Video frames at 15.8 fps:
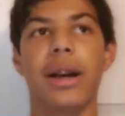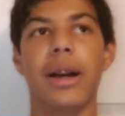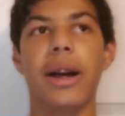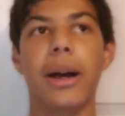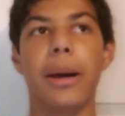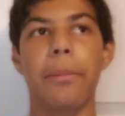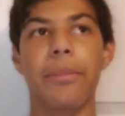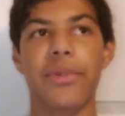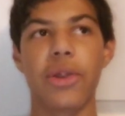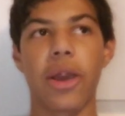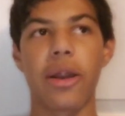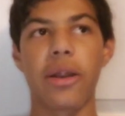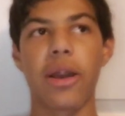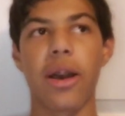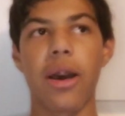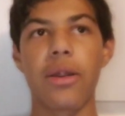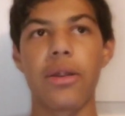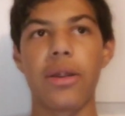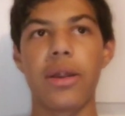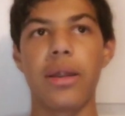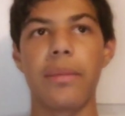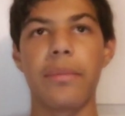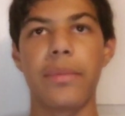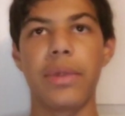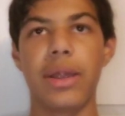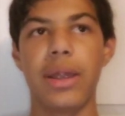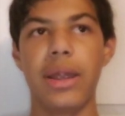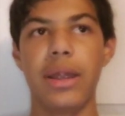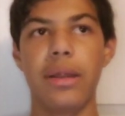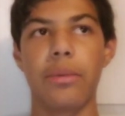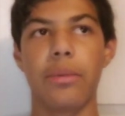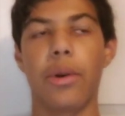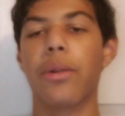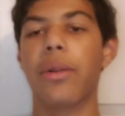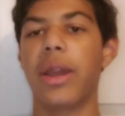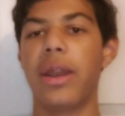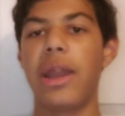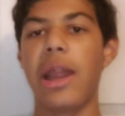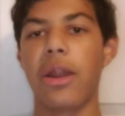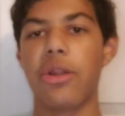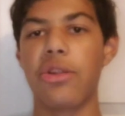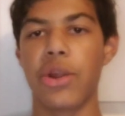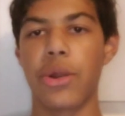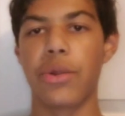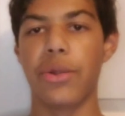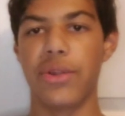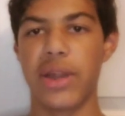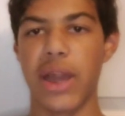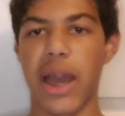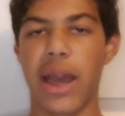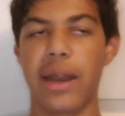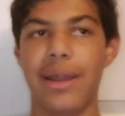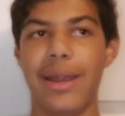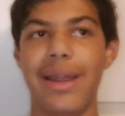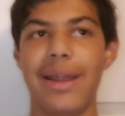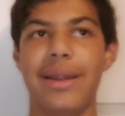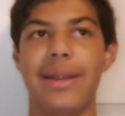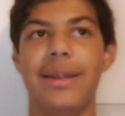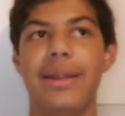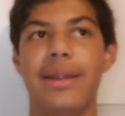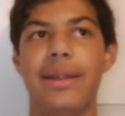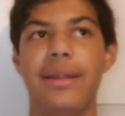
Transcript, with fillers: Um, Sean Connery, he well, Indiana Jones' dad, he